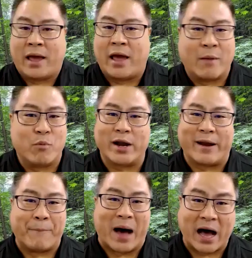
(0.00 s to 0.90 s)
hey, I'm ready
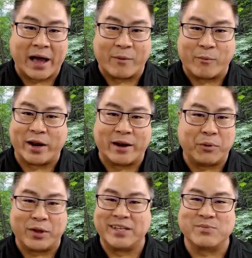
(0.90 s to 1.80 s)
to buy, I'm ready to
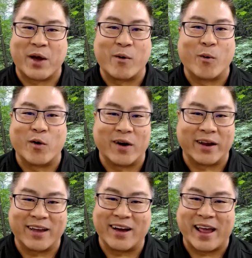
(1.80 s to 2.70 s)
place my order,
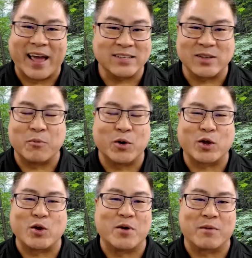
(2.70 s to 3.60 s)
I got X number of
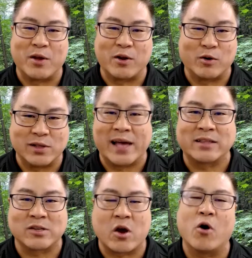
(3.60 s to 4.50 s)
cubic meters,
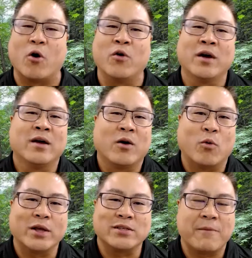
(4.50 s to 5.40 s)
let's go.
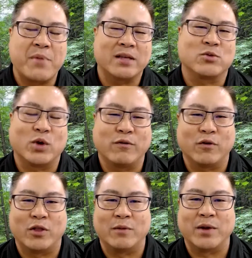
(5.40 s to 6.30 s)
What's the best way
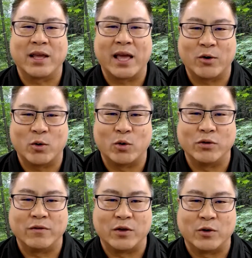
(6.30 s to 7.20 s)
for them to get a
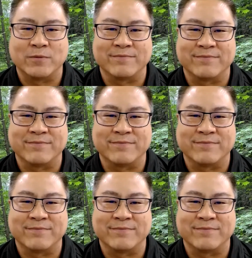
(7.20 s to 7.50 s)
hold of you?